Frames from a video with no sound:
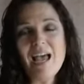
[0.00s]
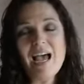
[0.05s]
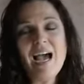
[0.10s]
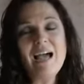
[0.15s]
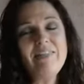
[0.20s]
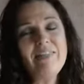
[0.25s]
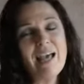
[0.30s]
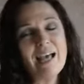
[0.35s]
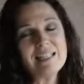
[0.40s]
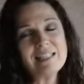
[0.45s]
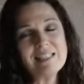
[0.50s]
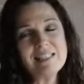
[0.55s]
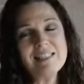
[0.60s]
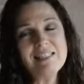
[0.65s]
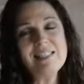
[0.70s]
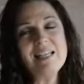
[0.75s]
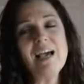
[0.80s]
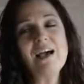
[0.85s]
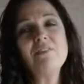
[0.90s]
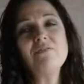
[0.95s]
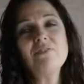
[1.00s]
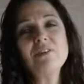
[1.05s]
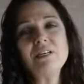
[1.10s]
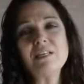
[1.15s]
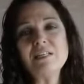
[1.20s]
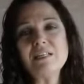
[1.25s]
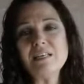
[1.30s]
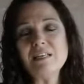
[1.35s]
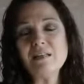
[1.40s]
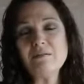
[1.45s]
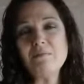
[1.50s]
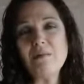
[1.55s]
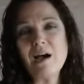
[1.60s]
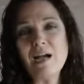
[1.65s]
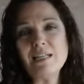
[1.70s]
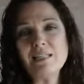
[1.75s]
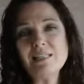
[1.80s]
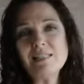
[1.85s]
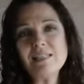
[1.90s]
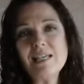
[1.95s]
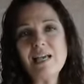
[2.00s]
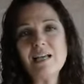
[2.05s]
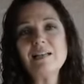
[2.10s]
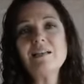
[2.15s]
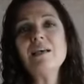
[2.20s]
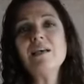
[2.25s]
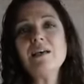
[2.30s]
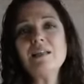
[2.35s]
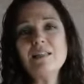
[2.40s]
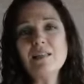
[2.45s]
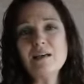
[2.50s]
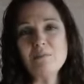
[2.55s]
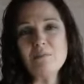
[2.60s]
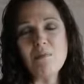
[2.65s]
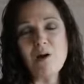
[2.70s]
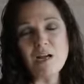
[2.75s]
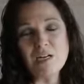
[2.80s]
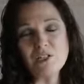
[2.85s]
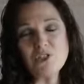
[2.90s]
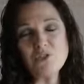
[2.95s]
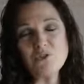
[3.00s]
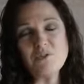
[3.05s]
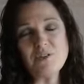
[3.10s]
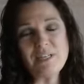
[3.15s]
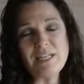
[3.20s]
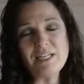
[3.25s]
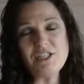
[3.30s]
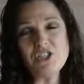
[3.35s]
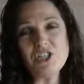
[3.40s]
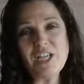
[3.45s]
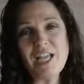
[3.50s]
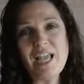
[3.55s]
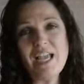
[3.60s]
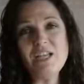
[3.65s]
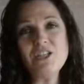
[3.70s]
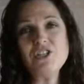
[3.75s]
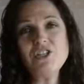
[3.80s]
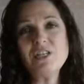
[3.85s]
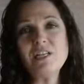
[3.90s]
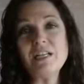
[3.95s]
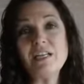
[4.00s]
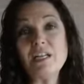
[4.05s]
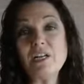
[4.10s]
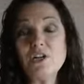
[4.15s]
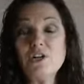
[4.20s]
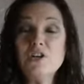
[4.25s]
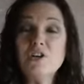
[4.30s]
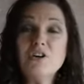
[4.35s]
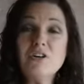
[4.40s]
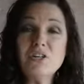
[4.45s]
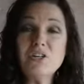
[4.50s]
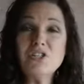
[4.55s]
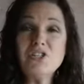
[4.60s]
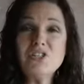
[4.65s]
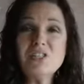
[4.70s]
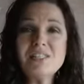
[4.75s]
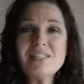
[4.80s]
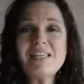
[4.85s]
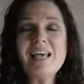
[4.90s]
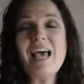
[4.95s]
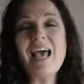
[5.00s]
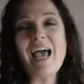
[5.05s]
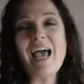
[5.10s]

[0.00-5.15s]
And that's definitely the mindset that Montessori education encourages